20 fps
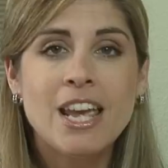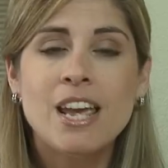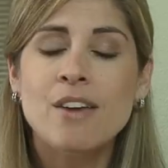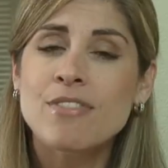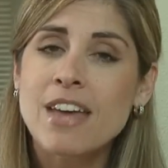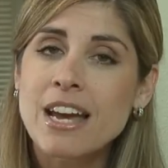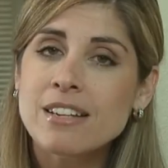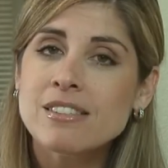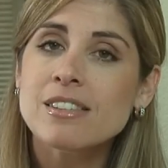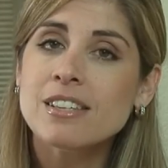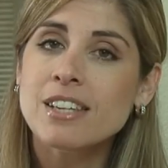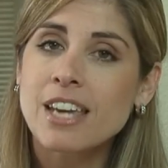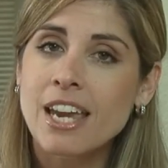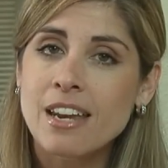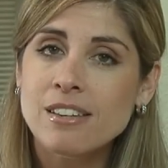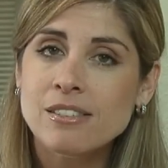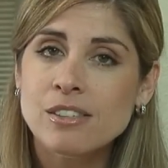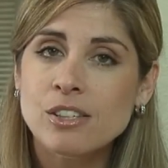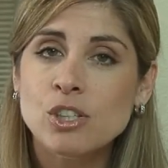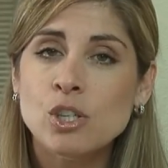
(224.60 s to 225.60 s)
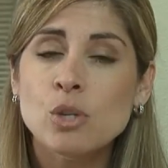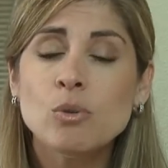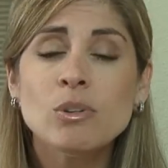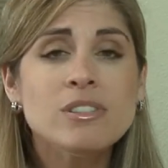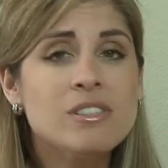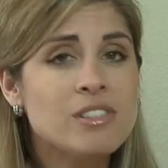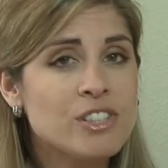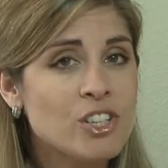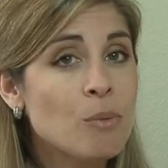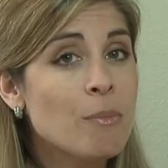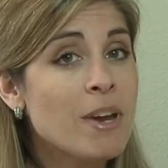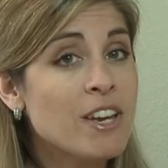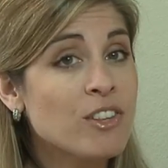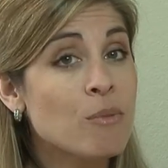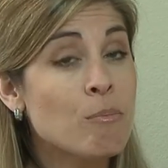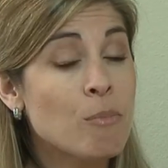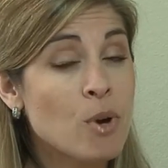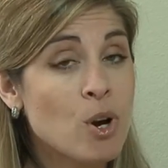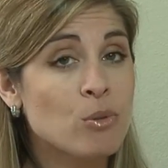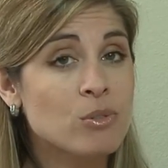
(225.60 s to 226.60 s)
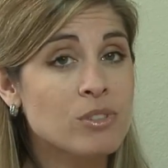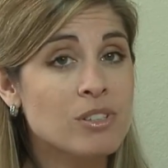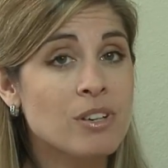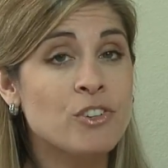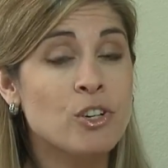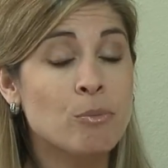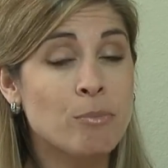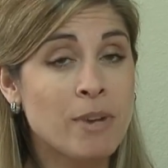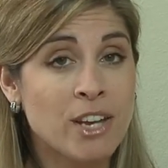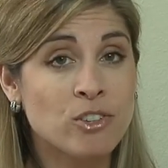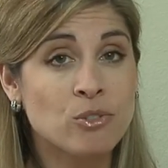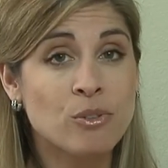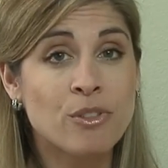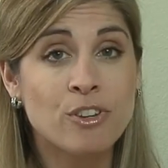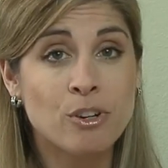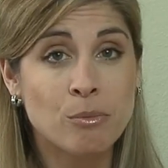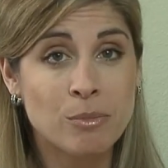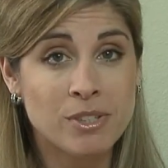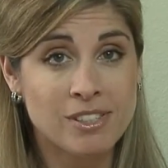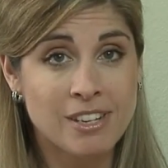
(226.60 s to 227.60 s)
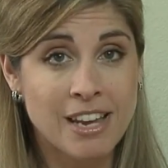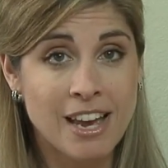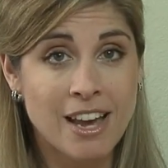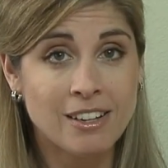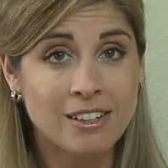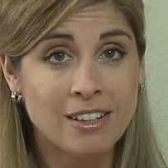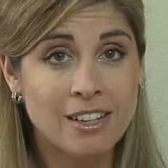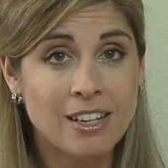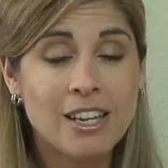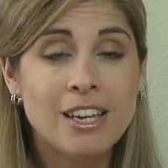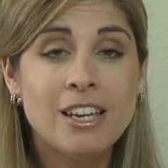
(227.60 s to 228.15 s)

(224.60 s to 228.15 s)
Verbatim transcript: If that's the case, you can still make the most of your manual thermostat.